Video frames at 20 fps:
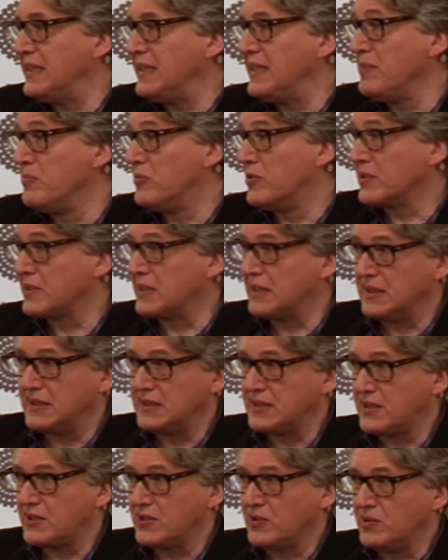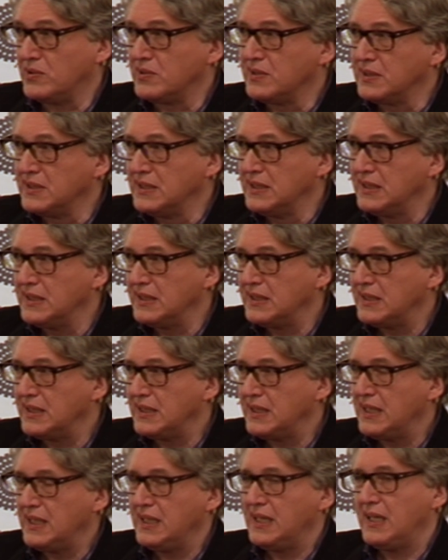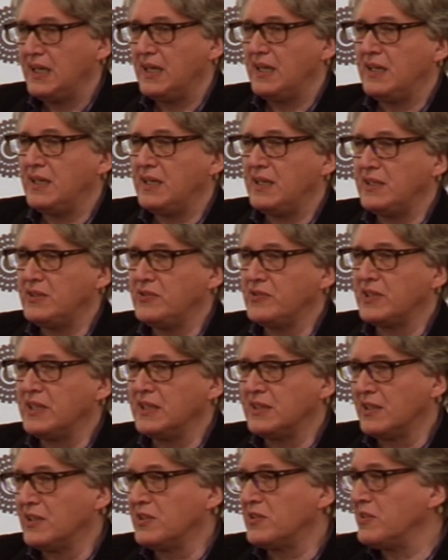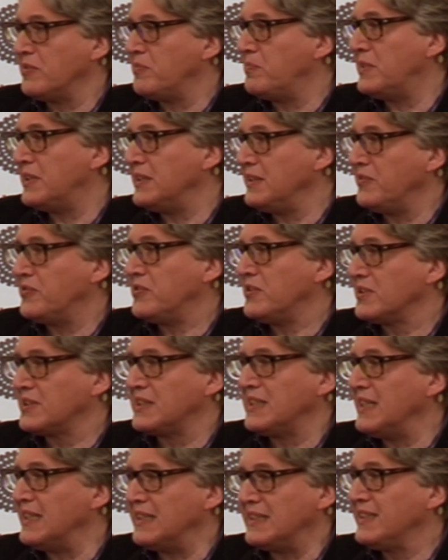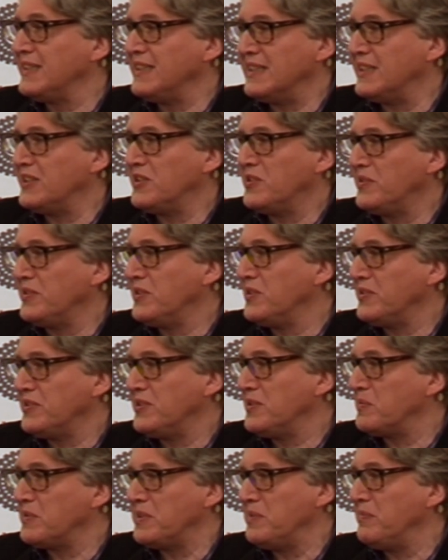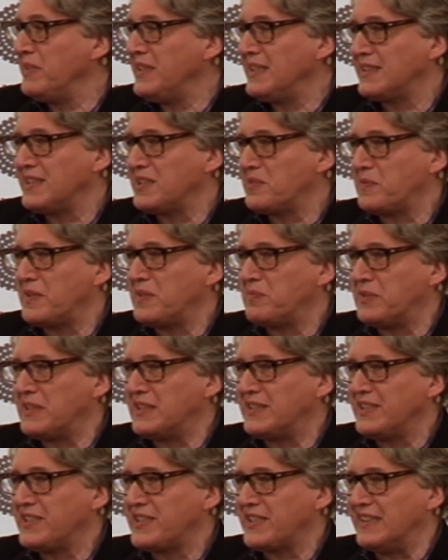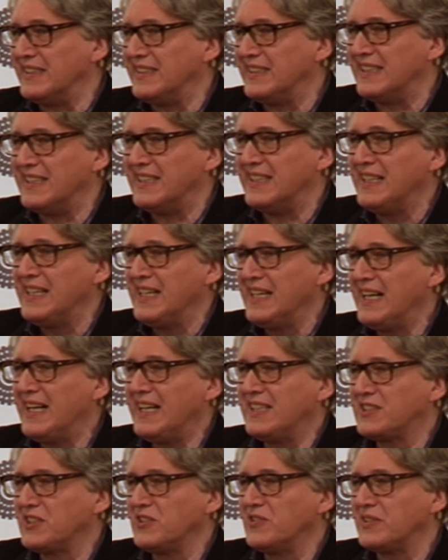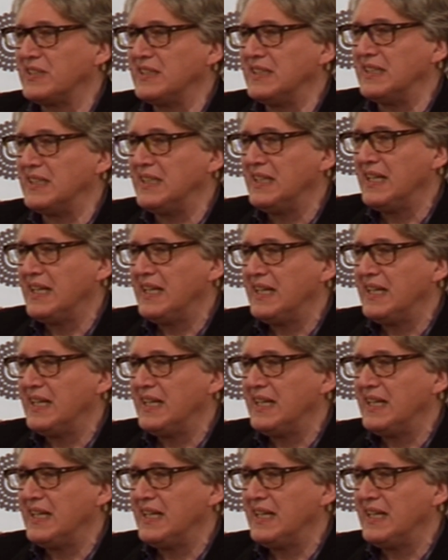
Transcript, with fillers: immortal soul and you get a lot of money for that. Yeah, nobody makes this proposition. Yeah, it's not an